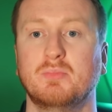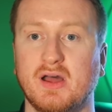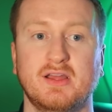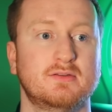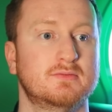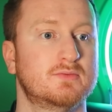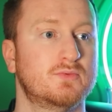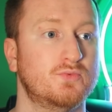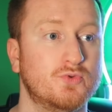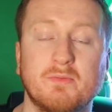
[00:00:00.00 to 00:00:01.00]
But
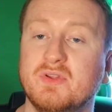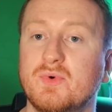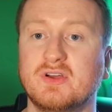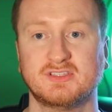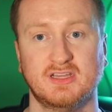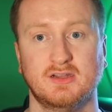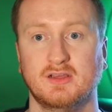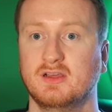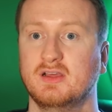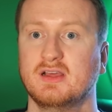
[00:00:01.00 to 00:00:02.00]
Roman
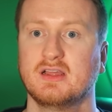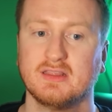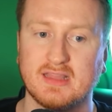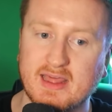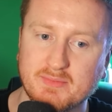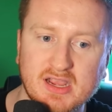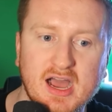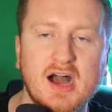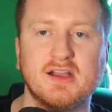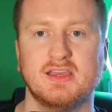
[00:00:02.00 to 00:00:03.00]
Wilson, Ladd
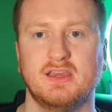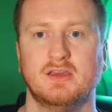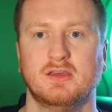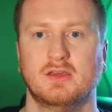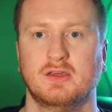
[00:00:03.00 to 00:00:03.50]
McConkey,